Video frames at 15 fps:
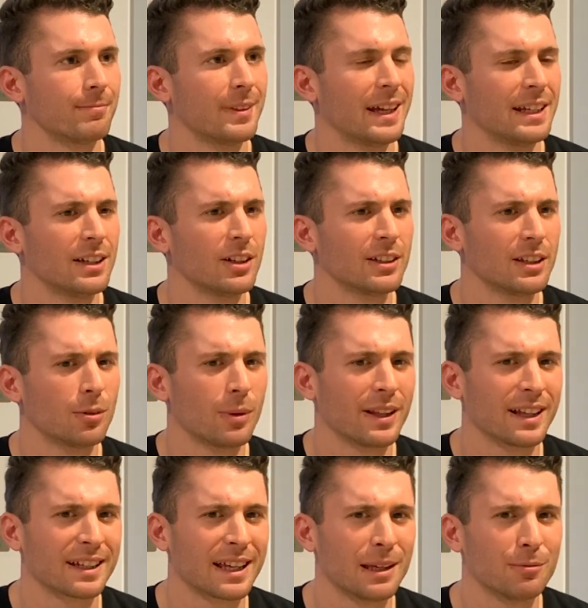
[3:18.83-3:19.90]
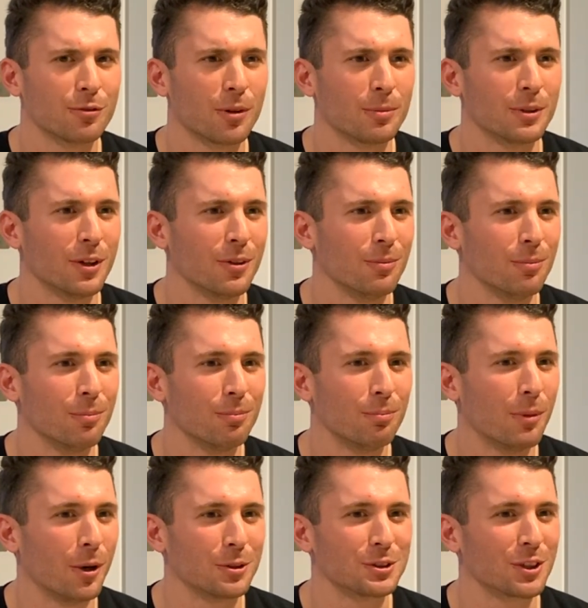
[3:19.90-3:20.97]
Any idea where that came from? You know,
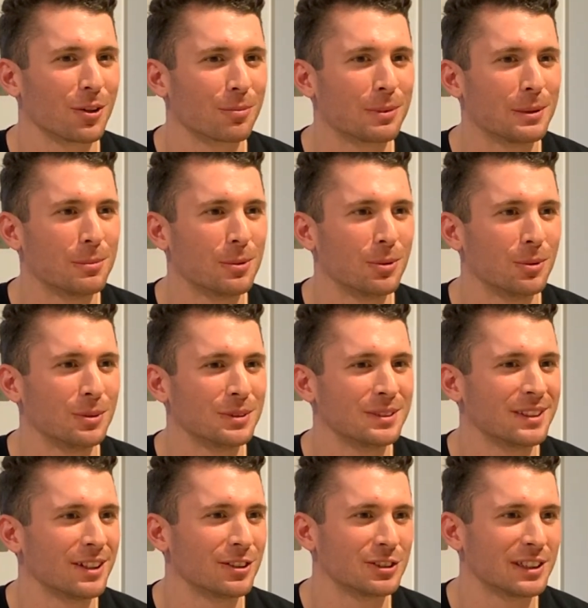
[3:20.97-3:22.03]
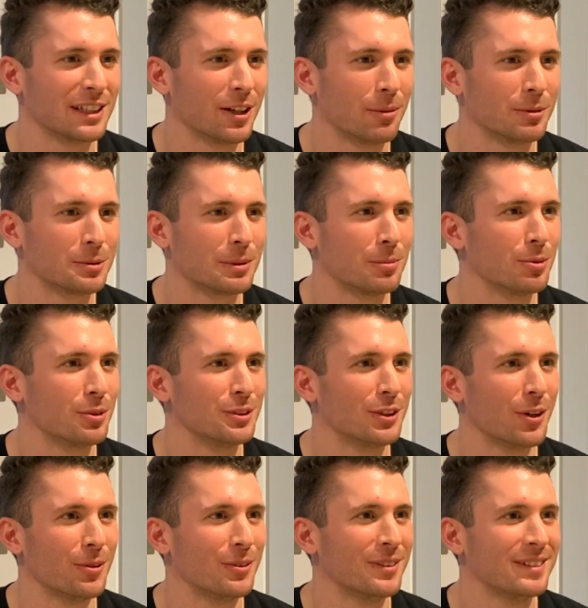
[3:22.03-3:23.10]
most young people, you know, see homeless people and
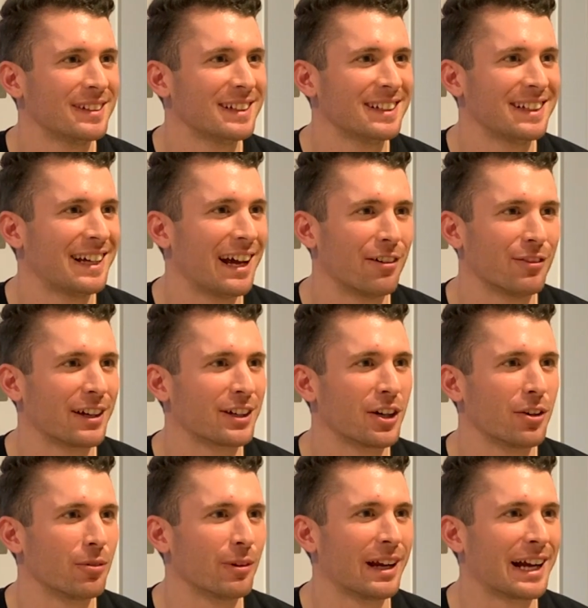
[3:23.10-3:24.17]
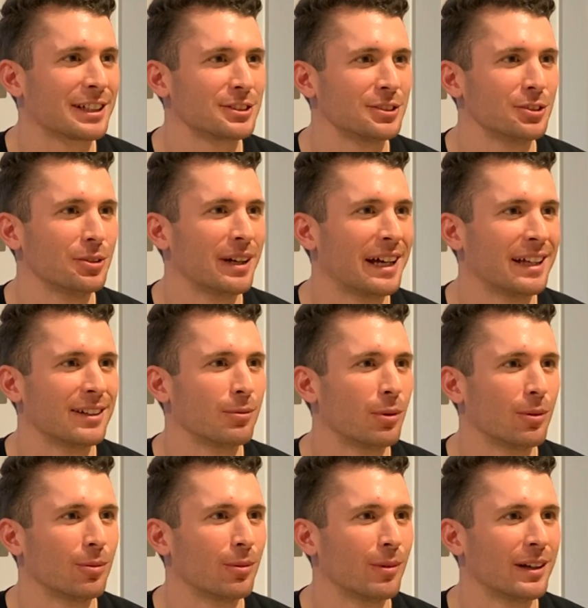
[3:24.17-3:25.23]
don't have that kind of reaction you had.
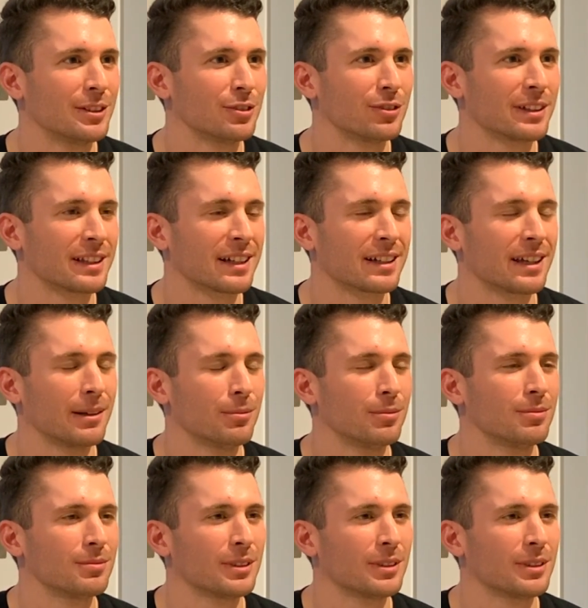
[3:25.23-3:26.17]
Where do you think that came